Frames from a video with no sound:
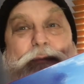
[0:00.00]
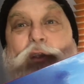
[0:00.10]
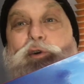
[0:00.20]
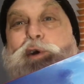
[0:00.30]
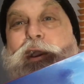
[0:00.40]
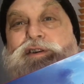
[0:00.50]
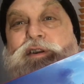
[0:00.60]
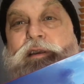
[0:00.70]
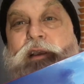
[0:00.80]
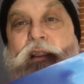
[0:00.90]
a bit crook
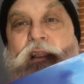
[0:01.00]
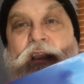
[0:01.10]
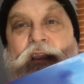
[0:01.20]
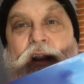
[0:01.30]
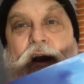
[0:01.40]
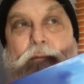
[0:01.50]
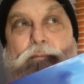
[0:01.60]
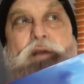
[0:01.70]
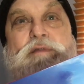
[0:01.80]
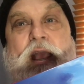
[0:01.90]
actually, you know, I
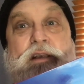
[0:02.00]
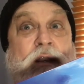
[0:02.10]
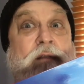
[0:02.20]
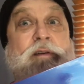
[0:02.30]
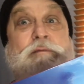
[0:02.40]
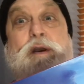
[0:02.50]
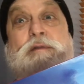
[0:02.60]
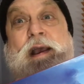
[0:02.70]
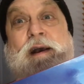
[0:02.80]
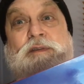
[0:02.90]
moved house. I don't know if you've ever moved
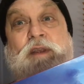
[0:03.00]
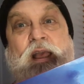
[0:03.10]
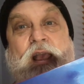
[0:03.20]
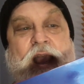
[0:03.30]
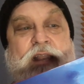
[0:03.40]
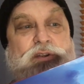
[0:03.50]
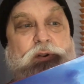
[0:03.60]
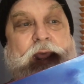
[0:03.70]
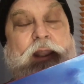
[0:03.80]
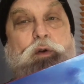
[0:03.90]
house, and you sort
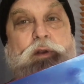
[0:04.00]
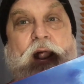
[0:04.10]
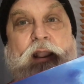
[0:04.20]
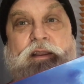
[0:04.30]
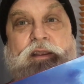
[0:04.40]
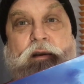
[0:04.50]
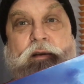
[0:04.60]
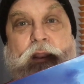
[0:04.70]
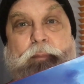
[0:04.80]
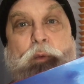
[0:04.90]
of get it all done, and you're
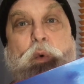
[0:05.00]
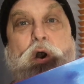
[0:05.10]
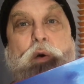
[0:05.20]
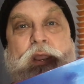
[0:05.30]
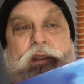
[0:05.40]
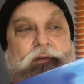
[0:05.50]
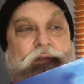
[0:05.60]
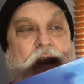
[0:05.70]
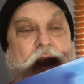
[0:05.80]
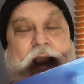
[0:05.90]
going in a big whirlwind of
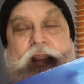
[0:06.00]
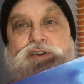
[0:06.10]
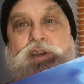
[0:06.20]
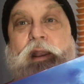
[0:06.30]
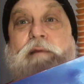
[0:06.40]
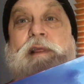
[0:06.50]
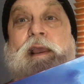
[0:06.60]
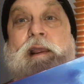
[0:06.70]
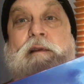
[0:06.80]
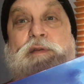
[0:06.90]
energy and everything,
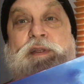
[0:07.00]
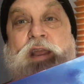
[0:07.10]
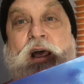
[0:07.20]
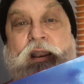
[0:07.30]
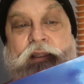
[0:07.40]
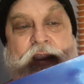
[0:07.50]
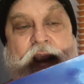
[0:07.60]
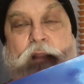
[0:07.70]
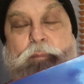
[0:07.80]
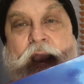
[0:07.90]
getting everything done, and then you
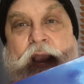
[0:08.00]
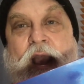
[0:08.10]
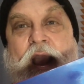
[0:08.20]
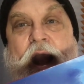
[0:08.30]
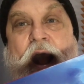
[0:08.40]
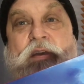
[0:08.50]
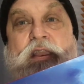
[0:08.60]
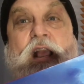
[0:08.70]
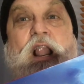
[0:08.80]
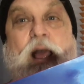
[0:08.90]
unpack, and then
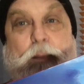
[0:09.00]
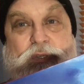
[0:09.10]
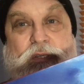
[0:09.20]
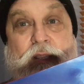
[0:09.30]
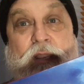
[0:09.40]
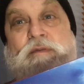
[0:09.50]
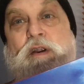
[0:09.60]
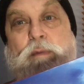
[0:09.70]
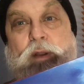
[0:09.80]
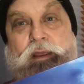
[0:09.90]
you collapse. And
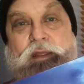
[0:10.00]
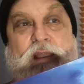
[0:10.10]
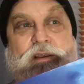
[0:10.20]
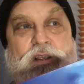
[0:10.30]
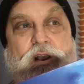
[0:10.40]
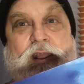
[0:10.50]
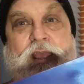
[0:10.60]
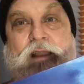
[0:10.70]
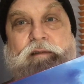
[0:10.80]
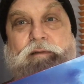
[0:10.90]
invariably, then you kind of
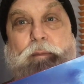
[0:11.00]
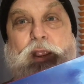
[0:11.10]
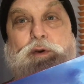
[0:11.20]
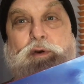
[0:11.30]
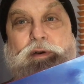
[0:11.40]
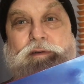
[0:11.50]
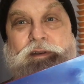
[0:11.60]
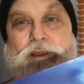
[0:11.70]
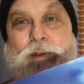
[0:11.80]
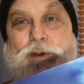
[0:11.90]
get a bit crook.
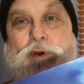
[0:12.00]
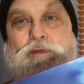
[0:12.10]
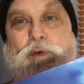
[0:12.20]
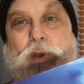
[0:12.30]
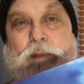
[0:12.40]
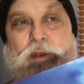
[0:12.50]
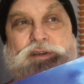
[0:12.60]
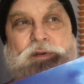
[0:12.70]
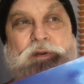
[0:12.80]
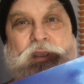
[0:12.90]
You're a bit crook for a week because
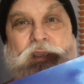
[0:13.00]
your